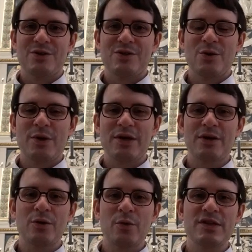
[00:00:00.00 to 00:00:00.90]
So
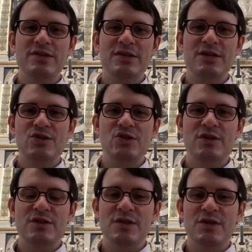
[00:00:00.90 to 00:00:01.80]
here we see
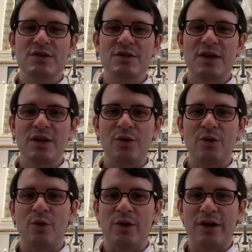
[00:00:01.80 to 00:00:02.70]
Jesus in
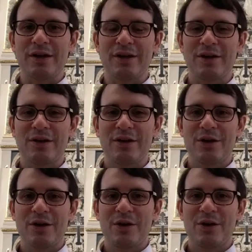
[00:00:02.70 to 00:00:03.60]
glory
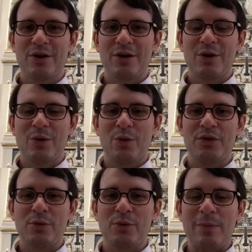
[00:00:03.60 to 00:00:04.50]

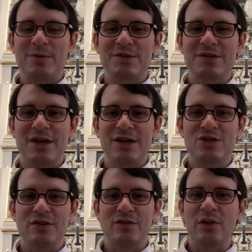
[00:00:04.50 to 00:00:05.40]
with the
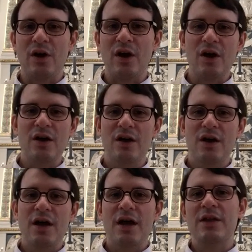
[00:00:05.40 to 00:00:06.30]
representation of the law
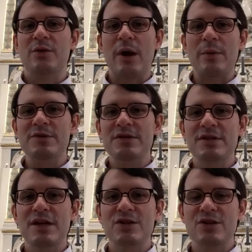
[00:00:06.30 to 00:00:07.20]
and the
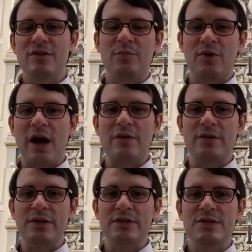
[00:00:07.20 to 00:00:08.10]
representation of the
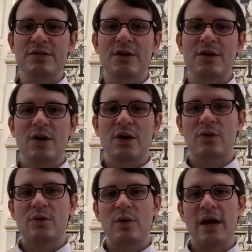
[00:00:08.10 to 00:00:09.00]
prophets
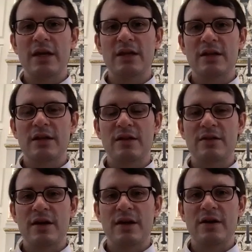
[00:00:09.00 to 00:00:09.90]
right
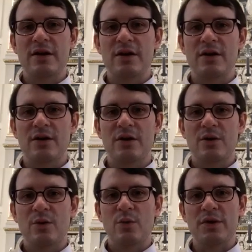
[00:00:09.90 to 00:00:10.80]
there
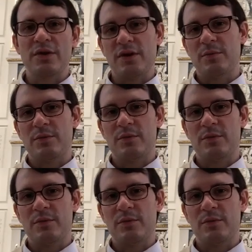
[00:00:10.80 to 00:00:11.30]
with him.